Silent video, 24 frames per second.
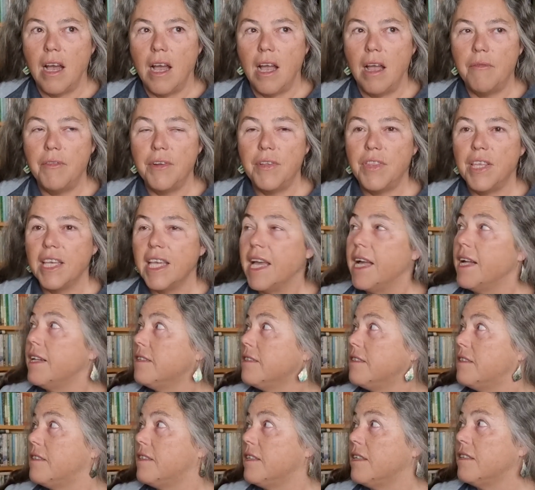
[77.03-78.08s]
everything
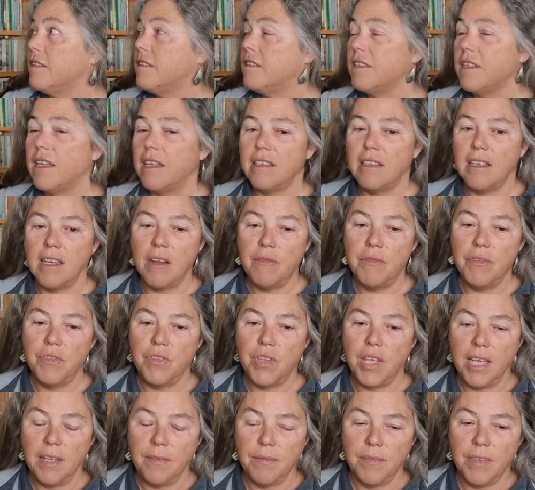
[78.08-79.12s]
else, the internet and
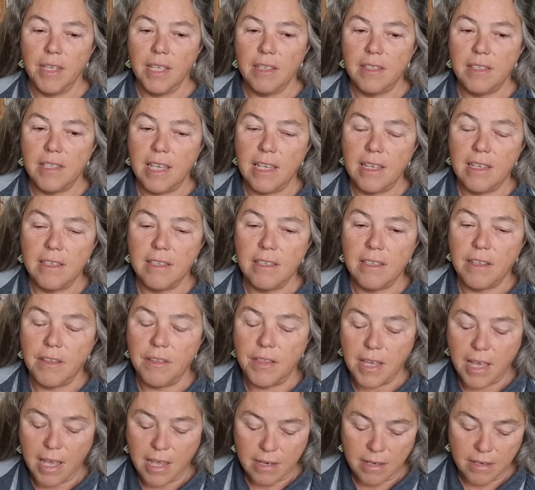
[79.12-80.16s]
everything, says
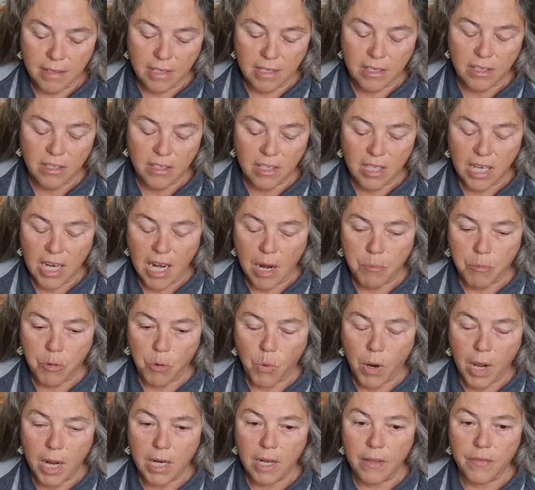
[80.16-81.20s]
that this is the
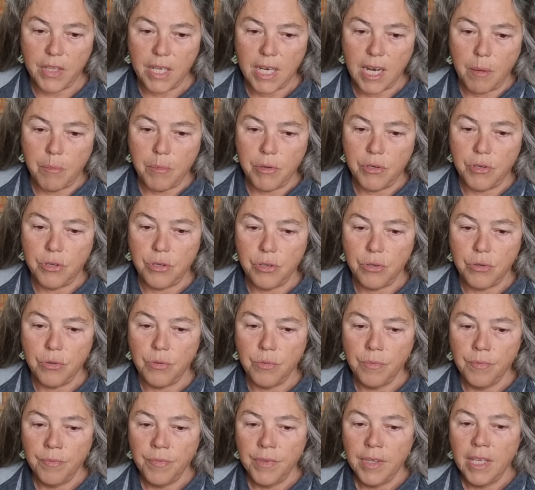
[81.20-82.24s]
#1 and the
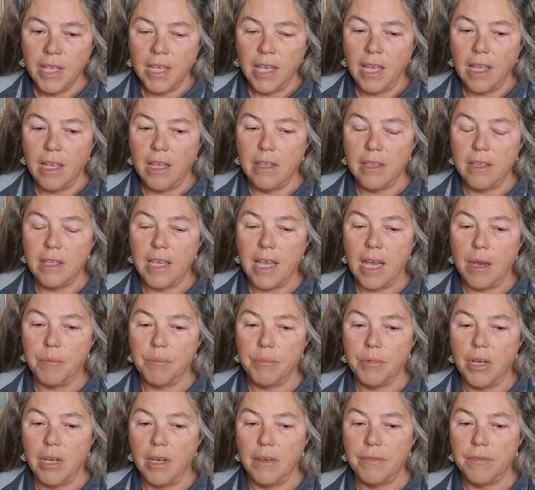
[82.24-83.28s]
#2 in the
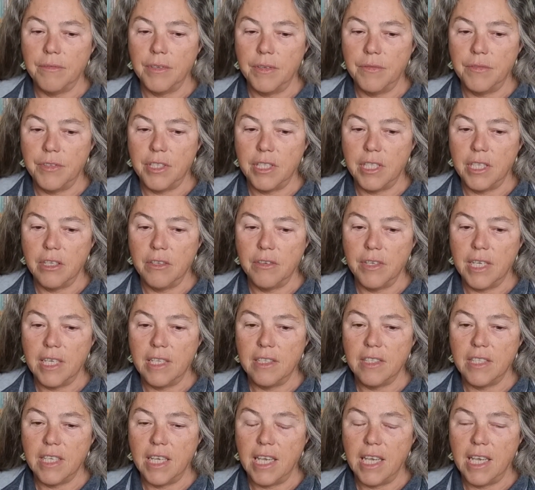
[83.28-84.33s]
Uplift
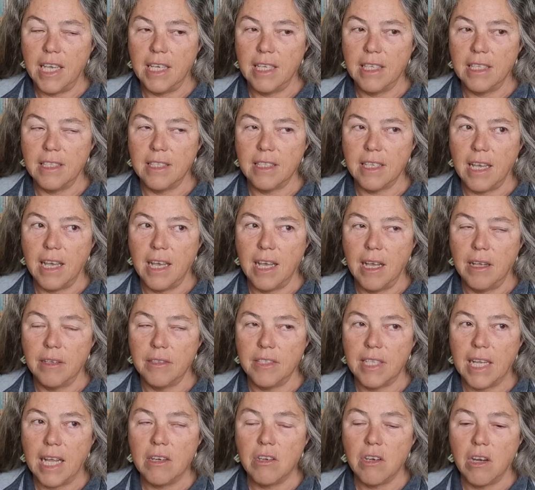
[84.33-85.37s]
series is
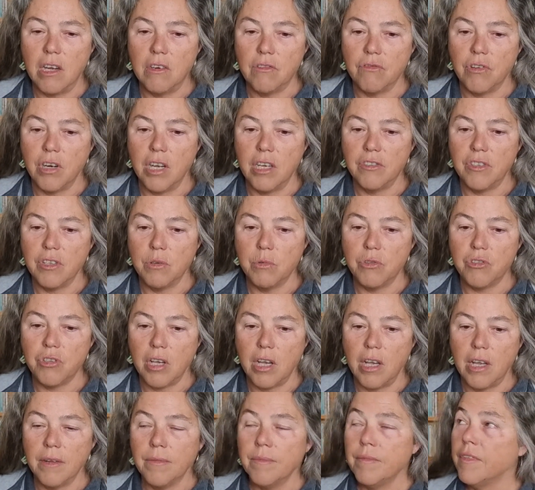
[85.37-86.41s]
Startide Rising, which
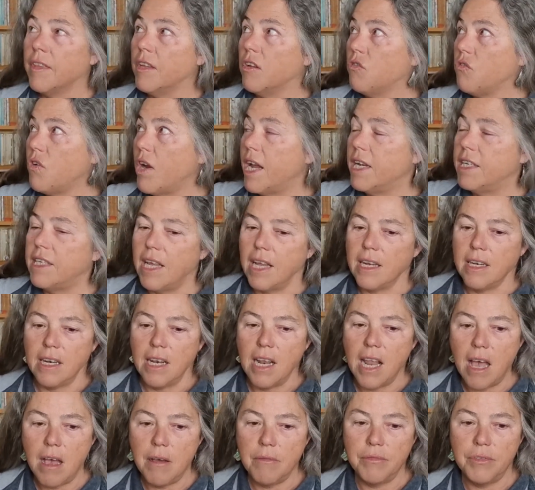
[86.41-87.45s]
I read
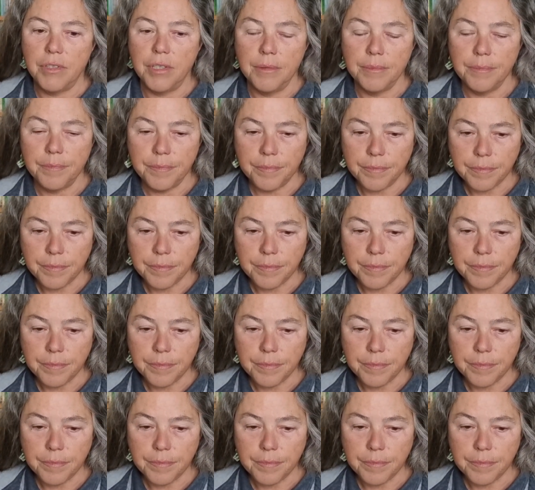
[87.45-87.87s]
and loved.